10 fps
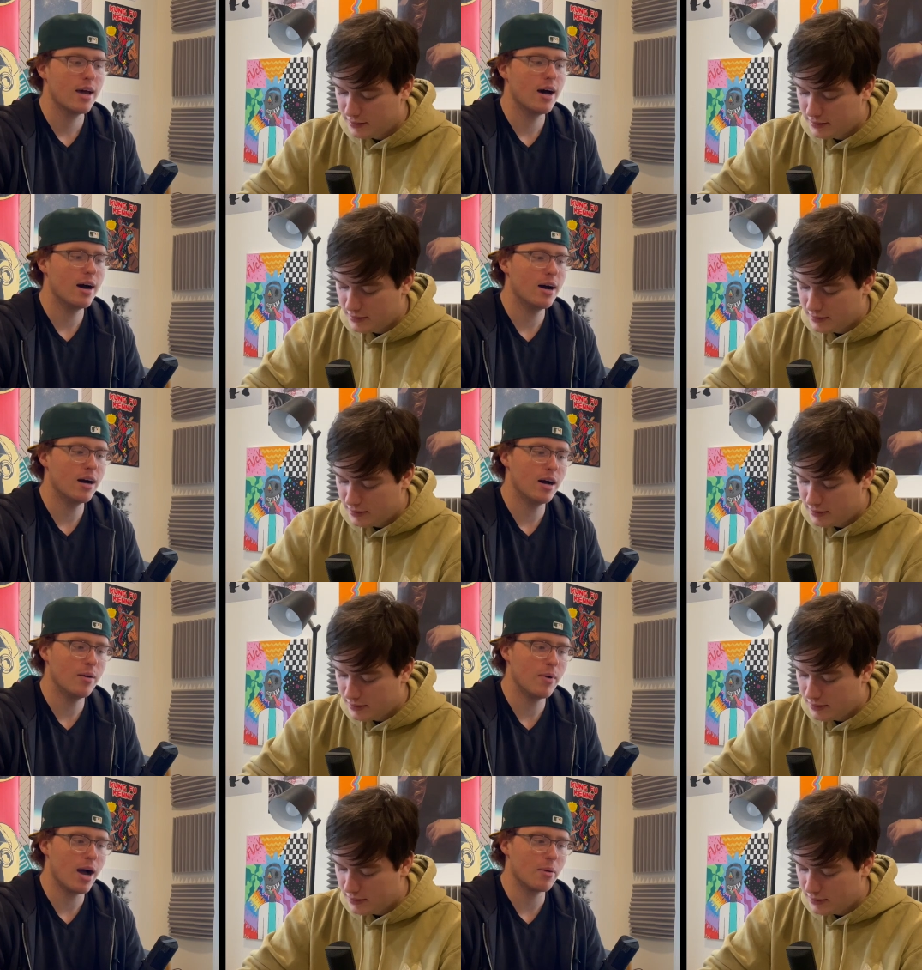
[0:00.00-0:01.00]

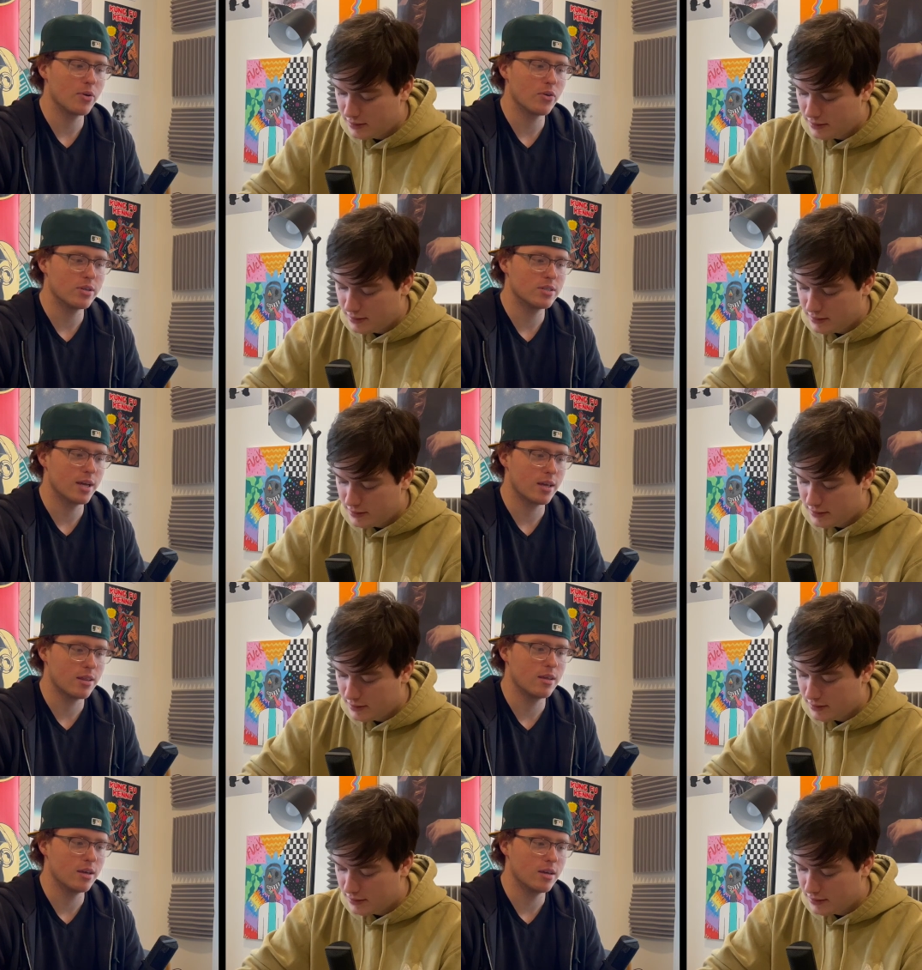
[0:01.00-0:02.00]
Speaker 1: Um, I'm going to take
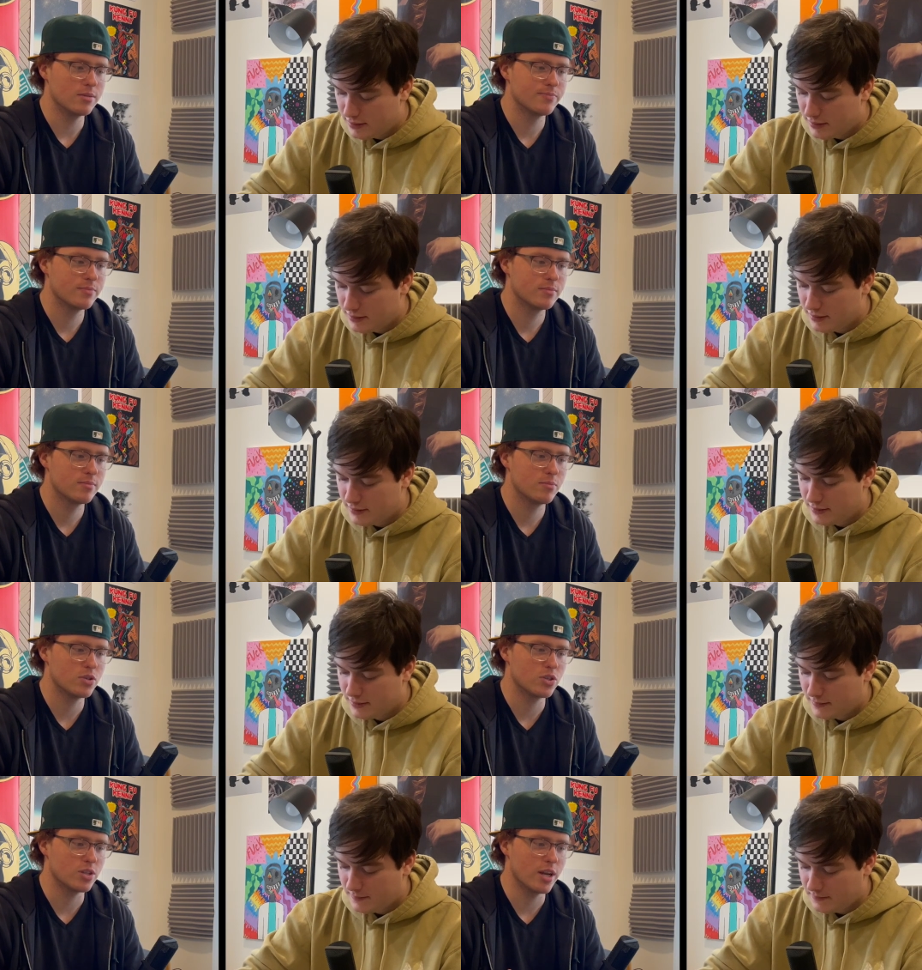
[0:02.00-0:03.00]
the
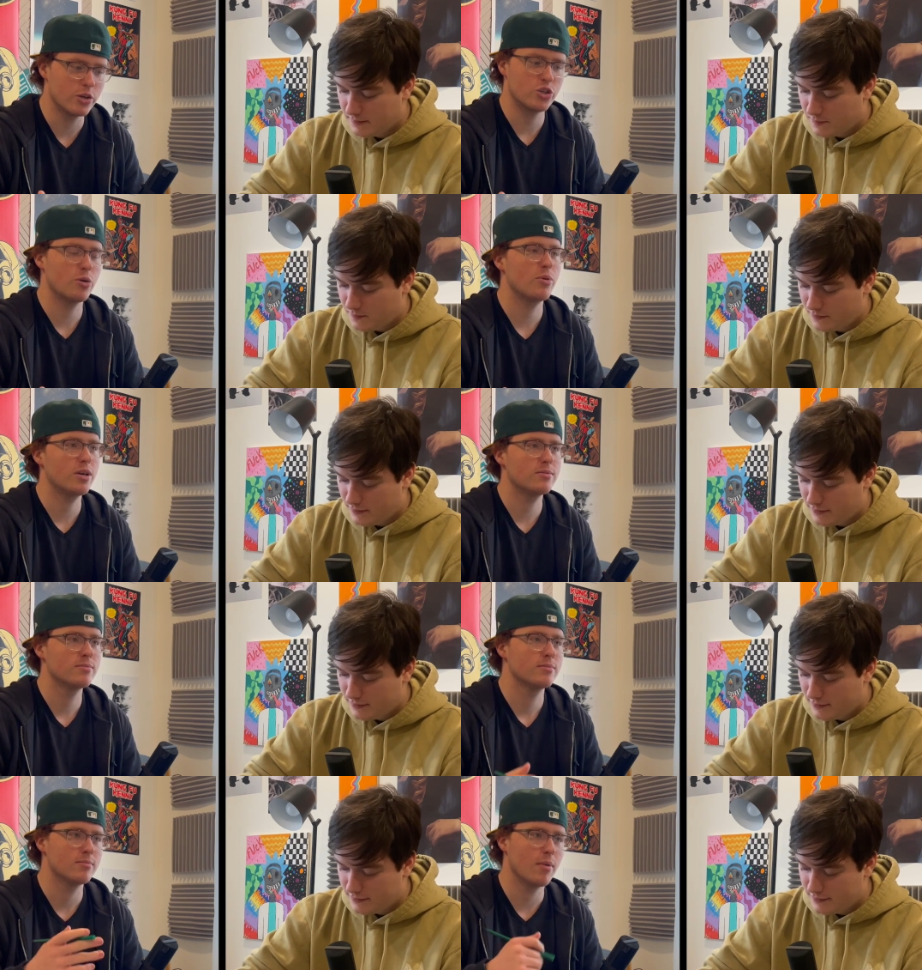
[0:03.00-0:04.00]
position that it should be.
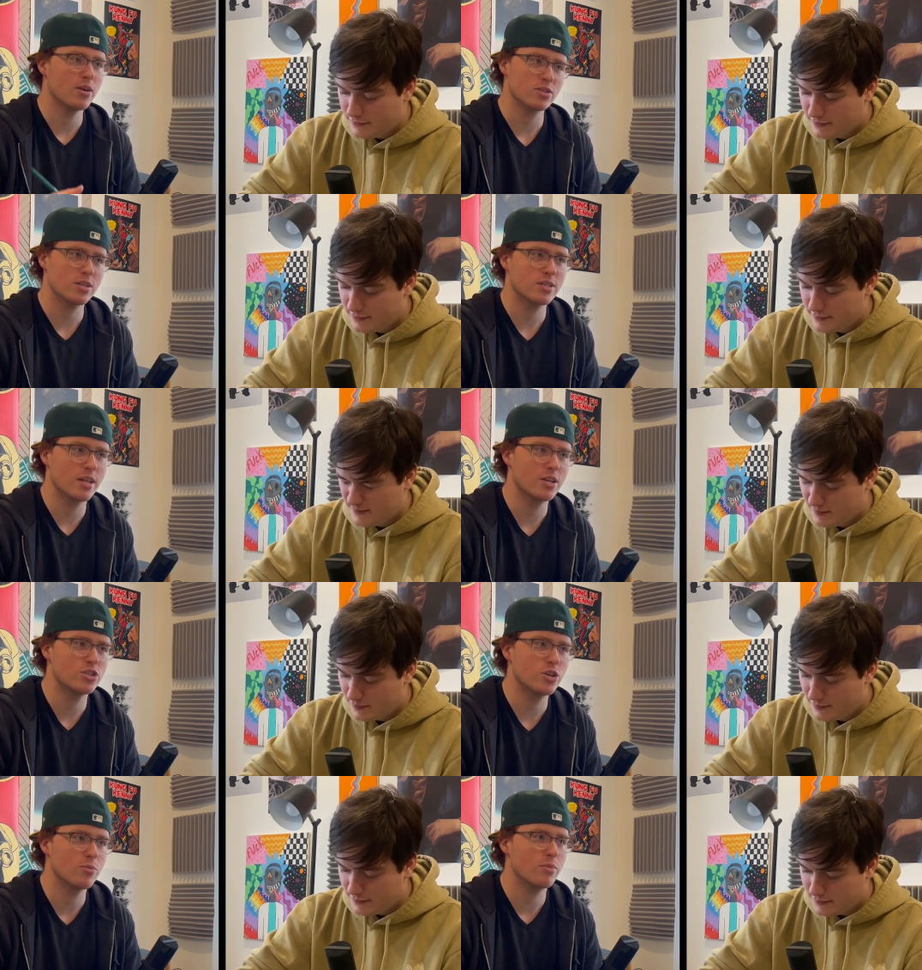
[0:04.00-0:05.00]
Miles is going to say that it
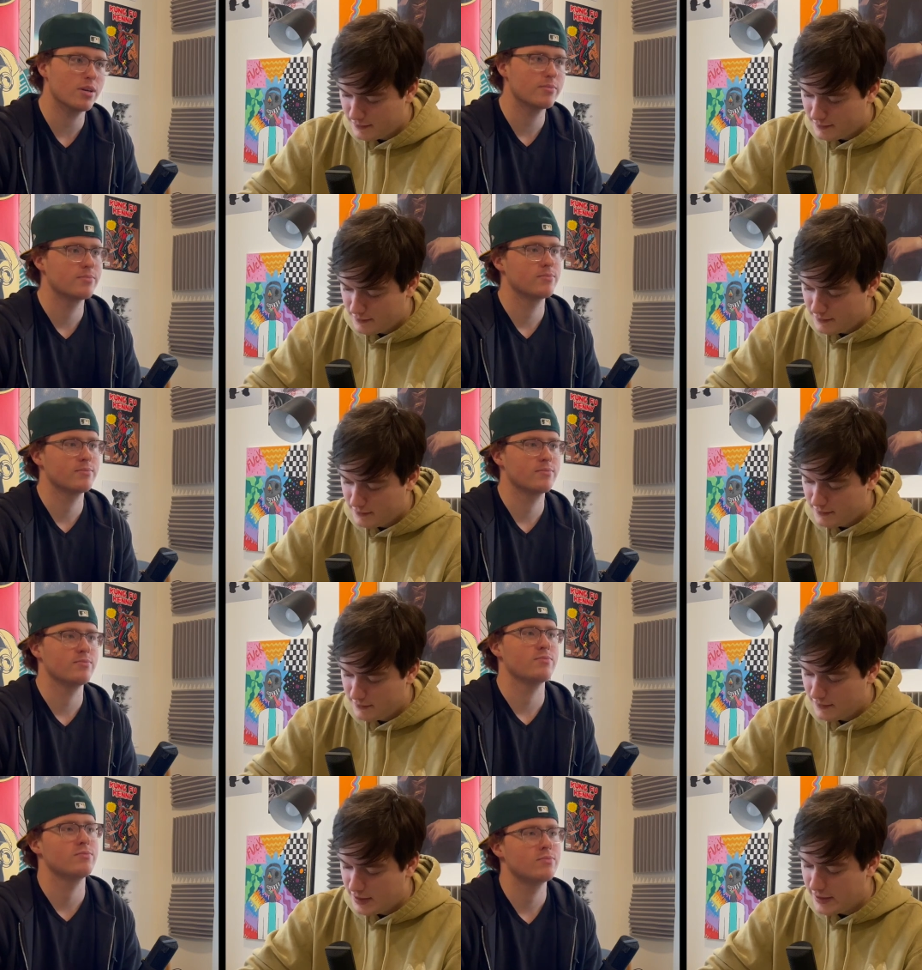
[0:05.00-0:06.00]
shouldn't be.
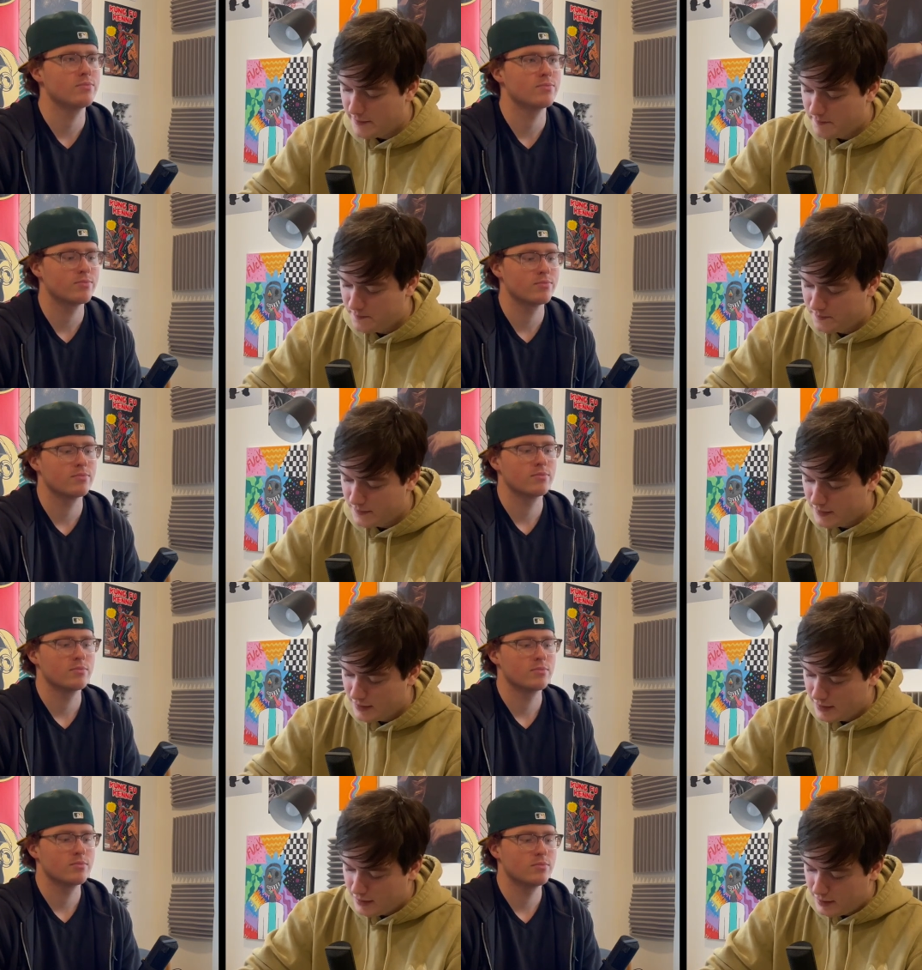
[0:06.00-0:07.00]
Speaker 2: Yeah.
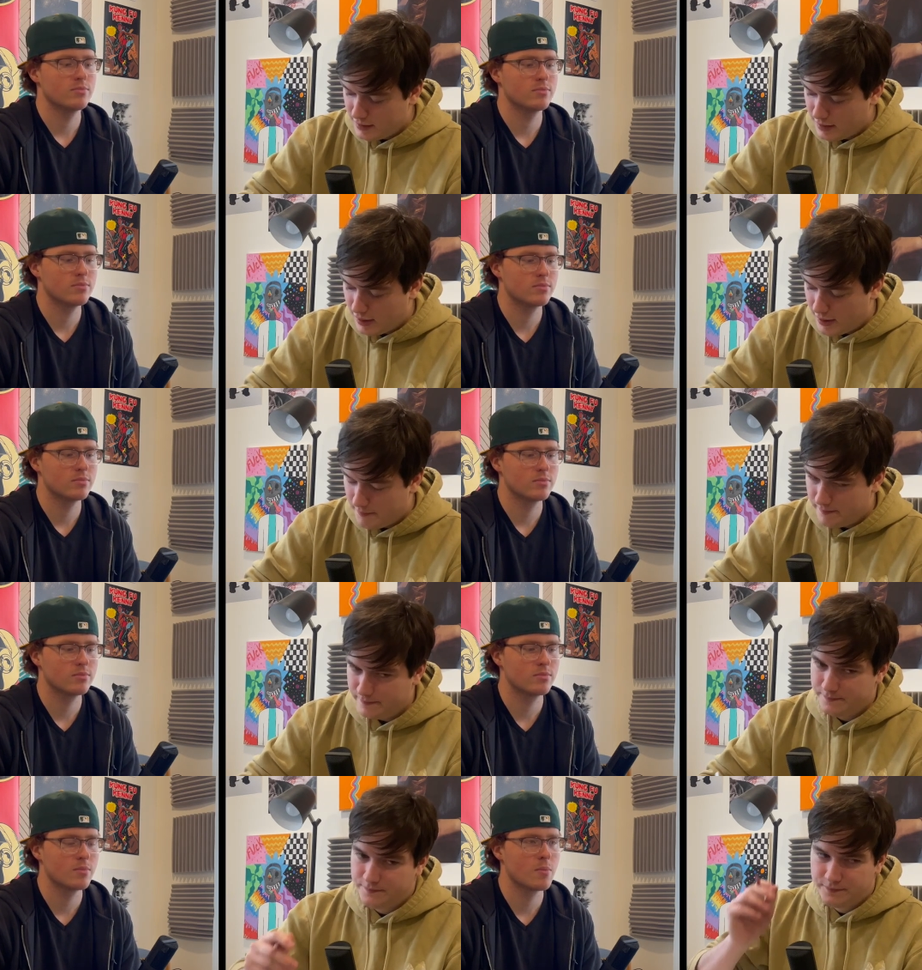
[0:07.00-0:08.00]
Um,
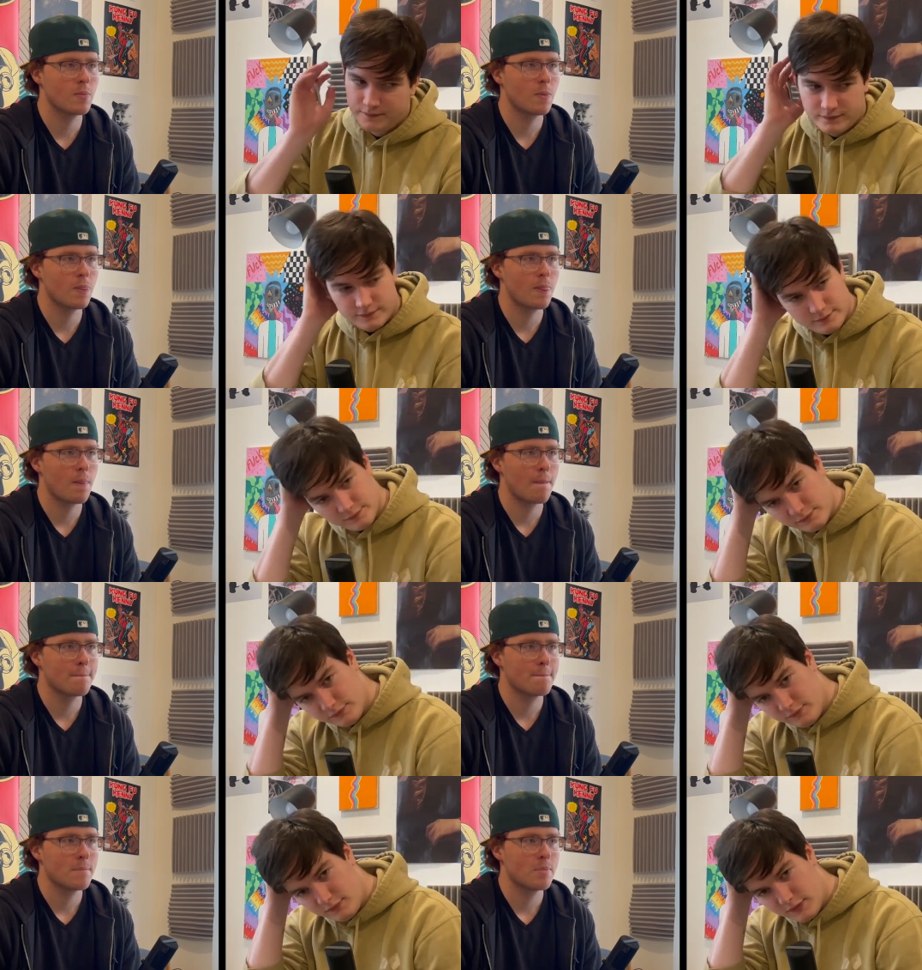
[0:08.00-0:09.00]

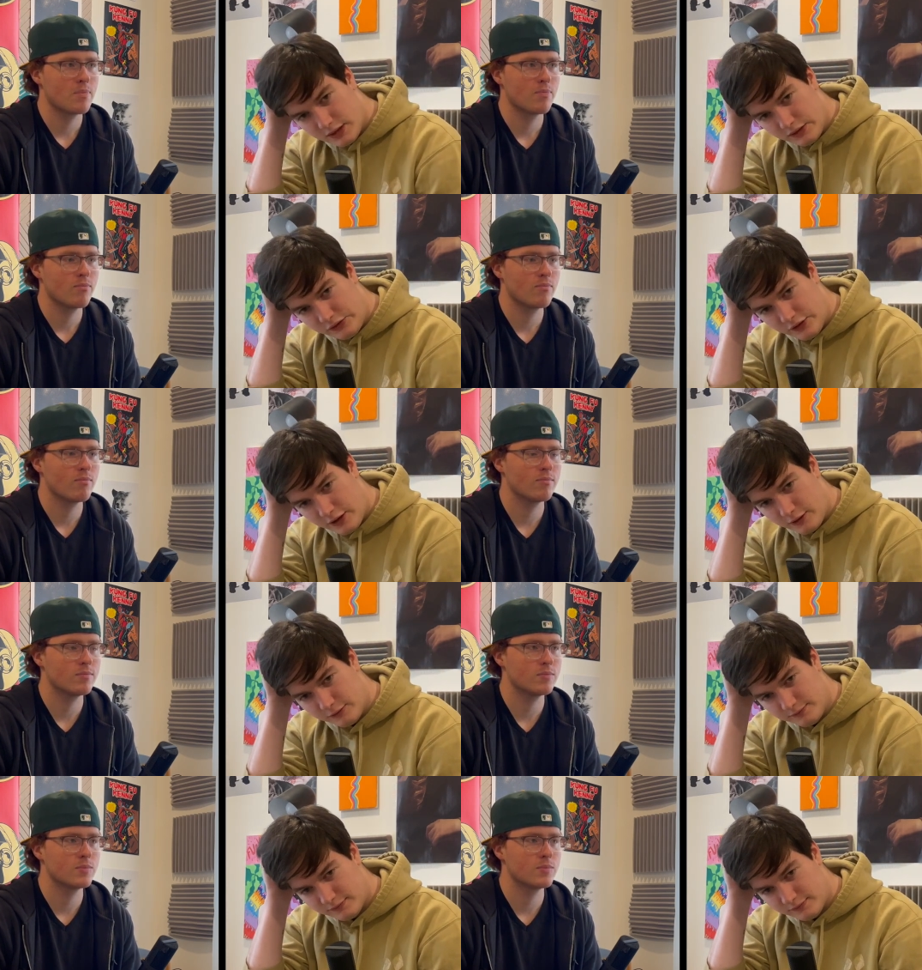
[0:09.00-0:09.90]
so,